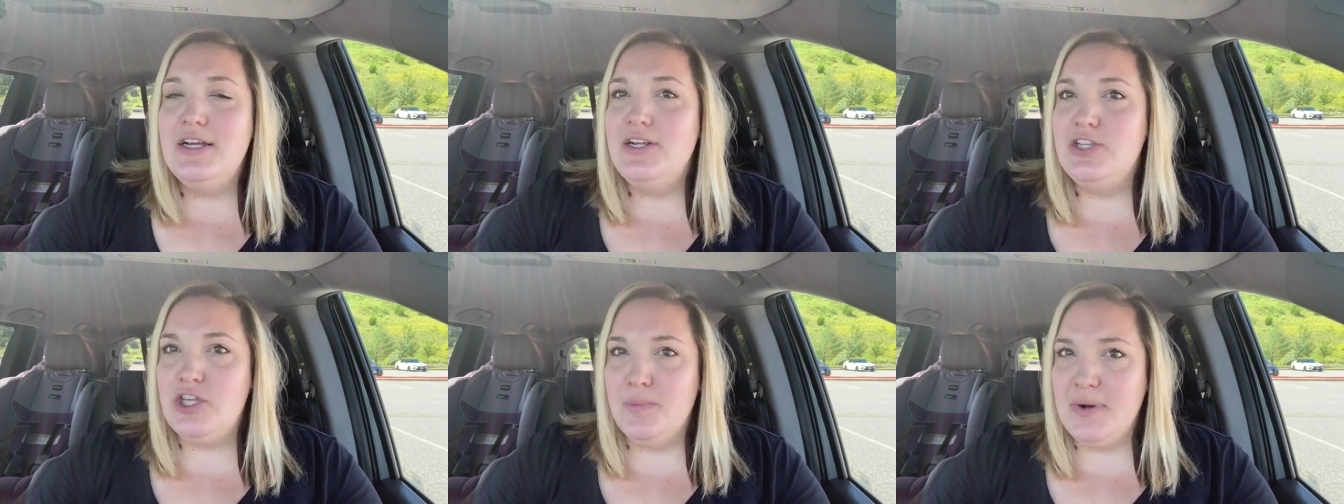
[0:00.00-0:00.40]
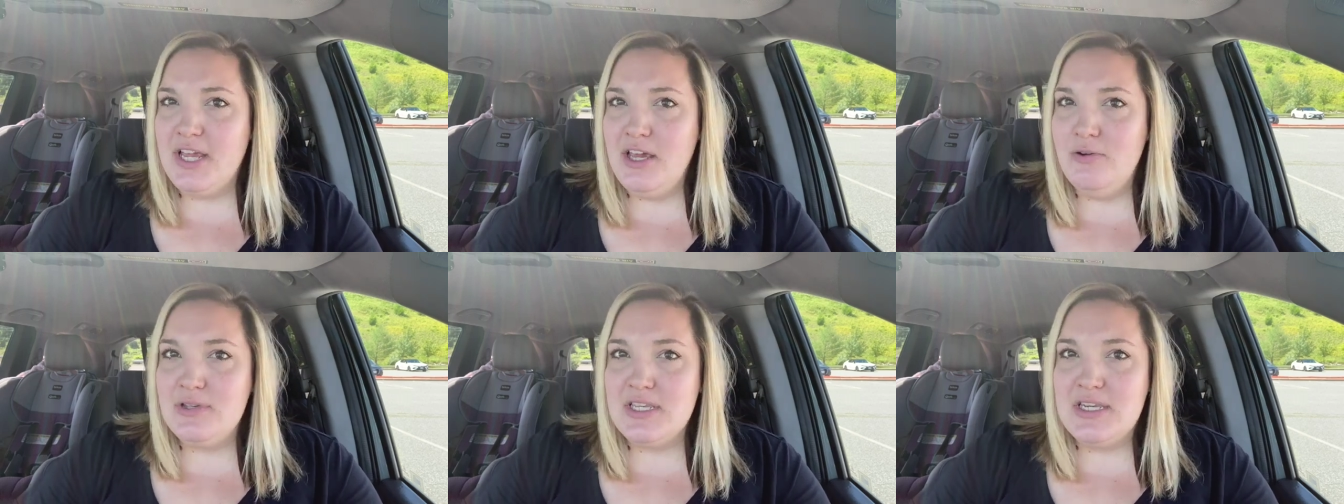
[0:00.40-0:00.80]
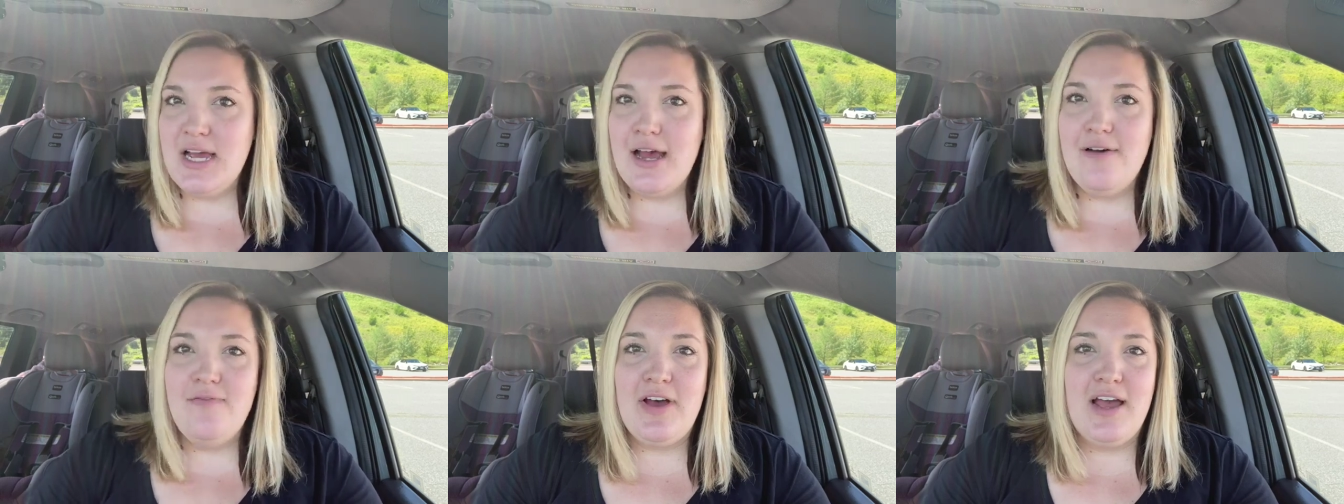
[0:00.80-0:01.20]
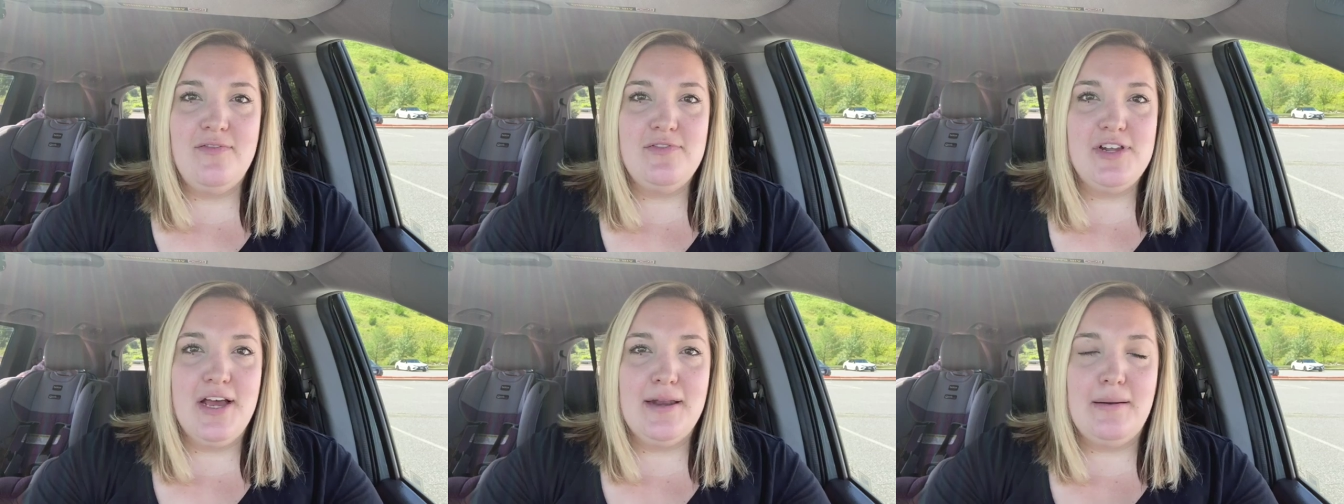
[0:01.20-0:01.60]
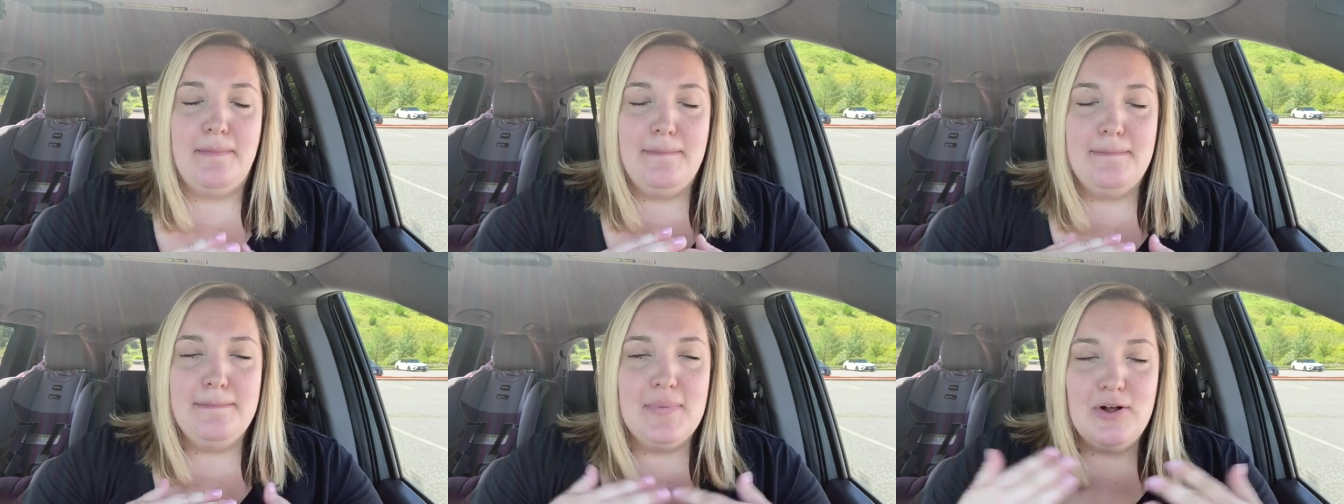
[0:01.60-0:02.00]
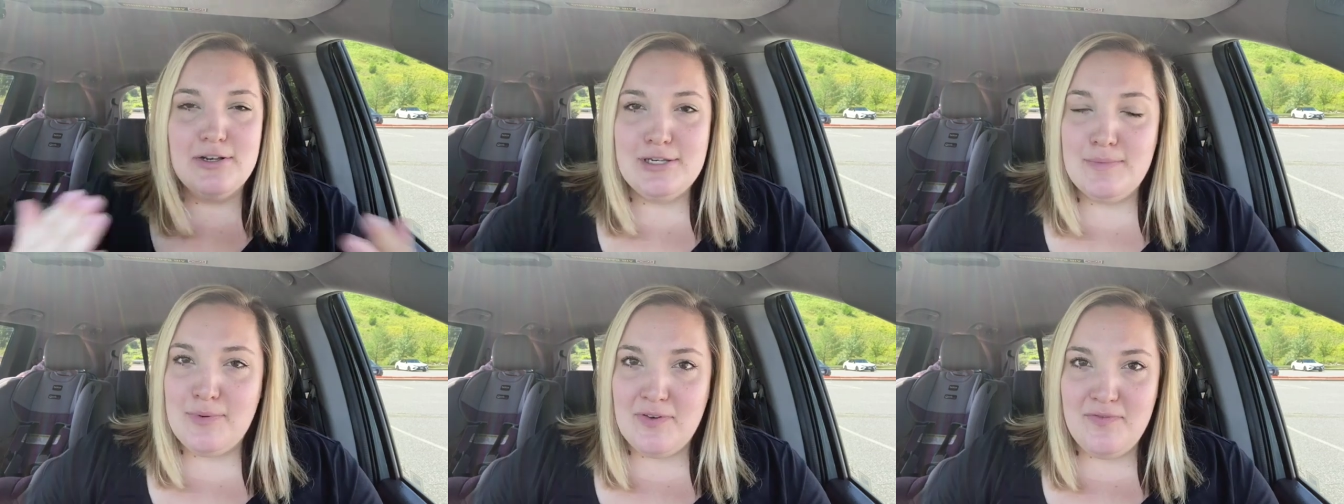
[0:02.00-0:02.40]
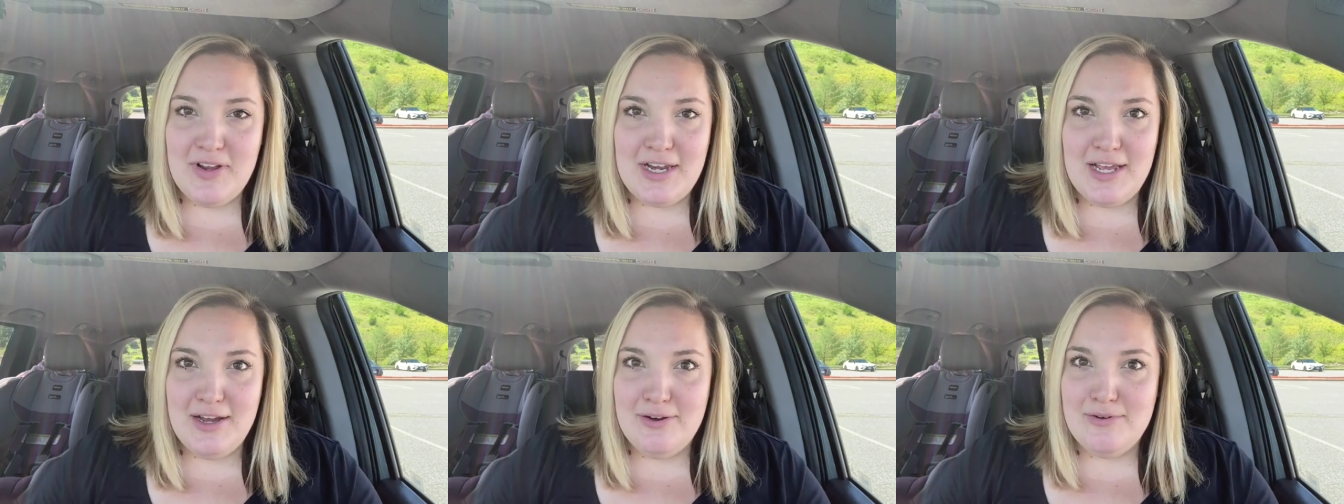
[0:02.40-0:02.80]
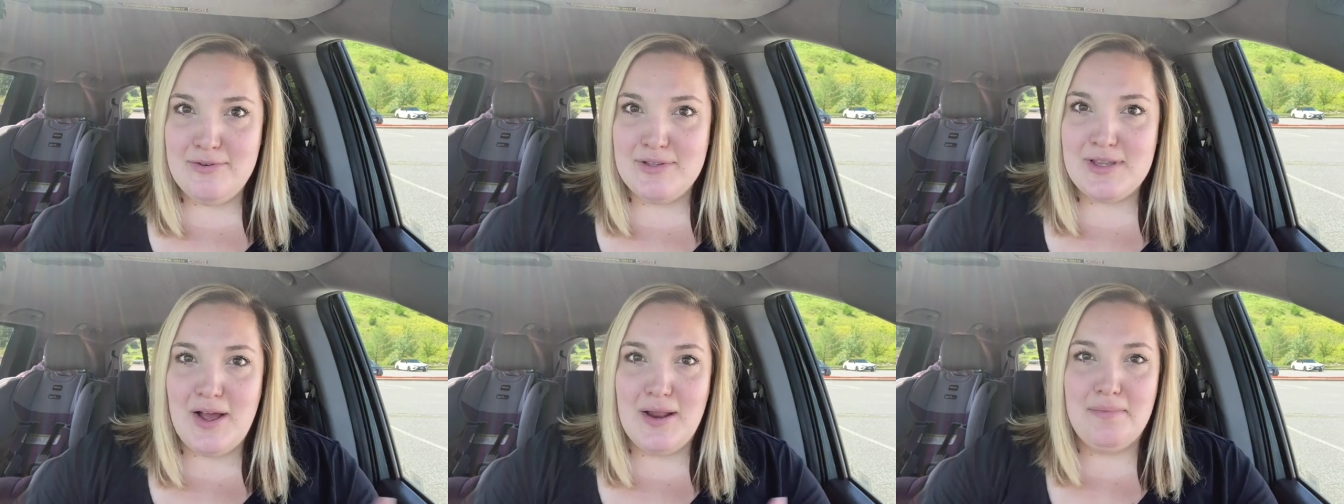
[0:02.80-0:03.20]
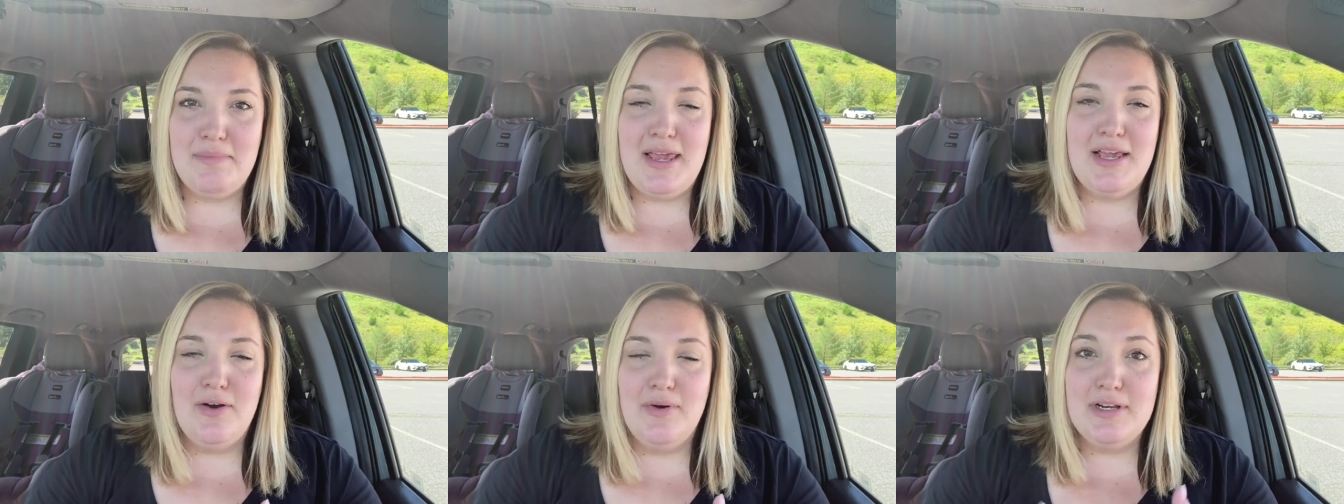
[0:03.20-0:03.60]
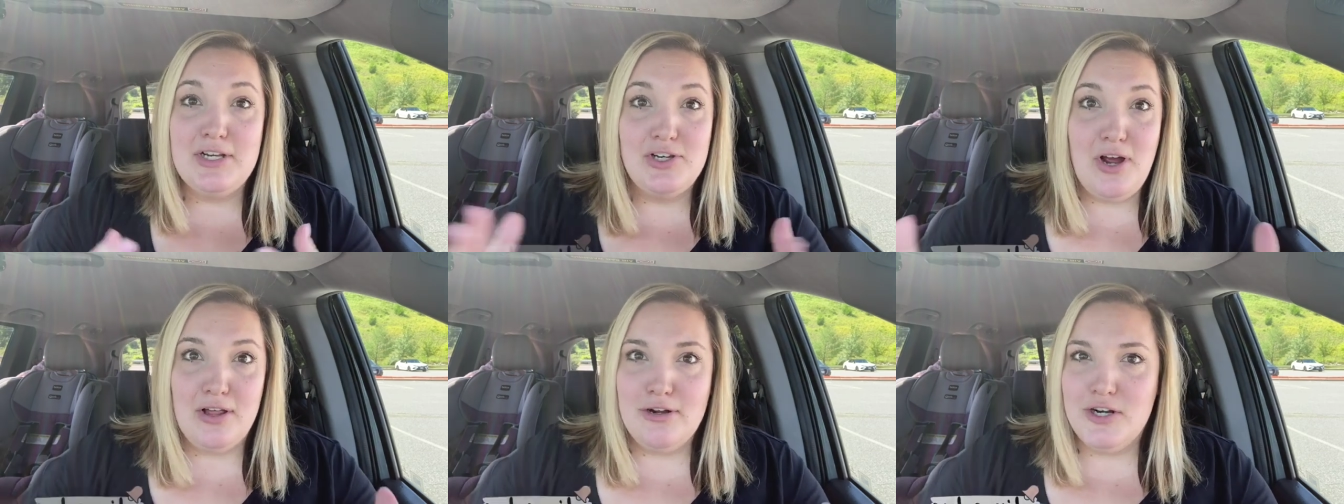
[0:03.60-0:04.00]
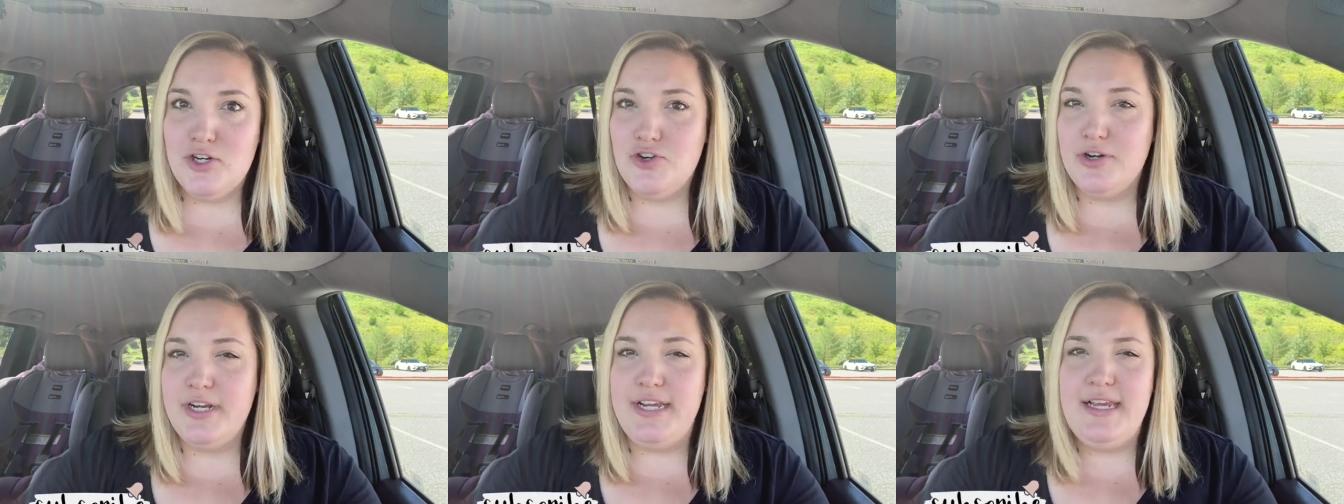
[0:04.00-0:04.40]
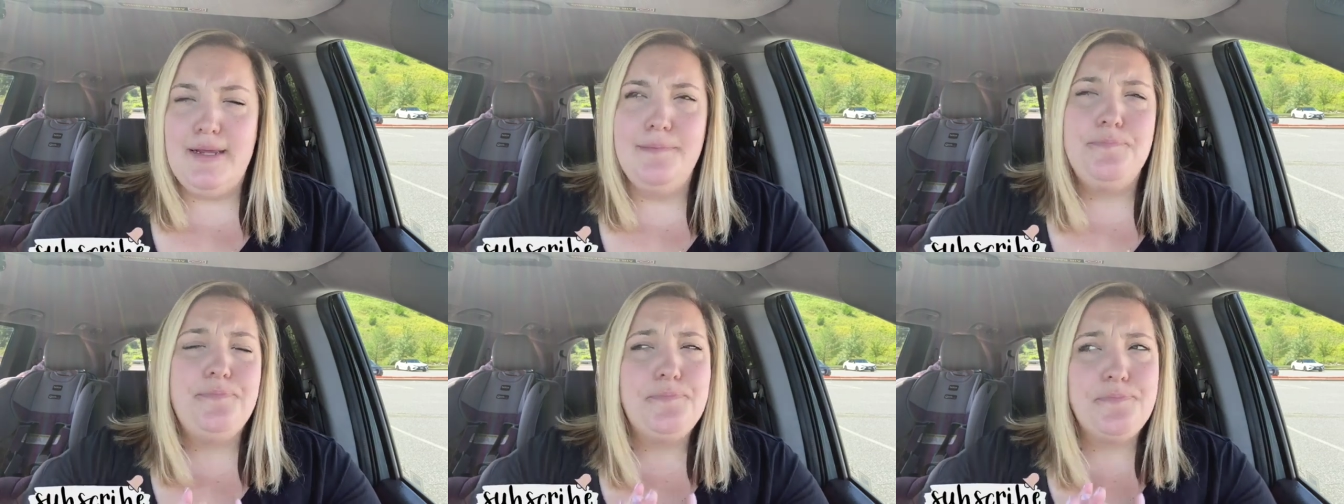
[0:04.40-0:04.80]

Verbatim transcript: super cute stuff I've done multiple videos on me going to Dollar Tree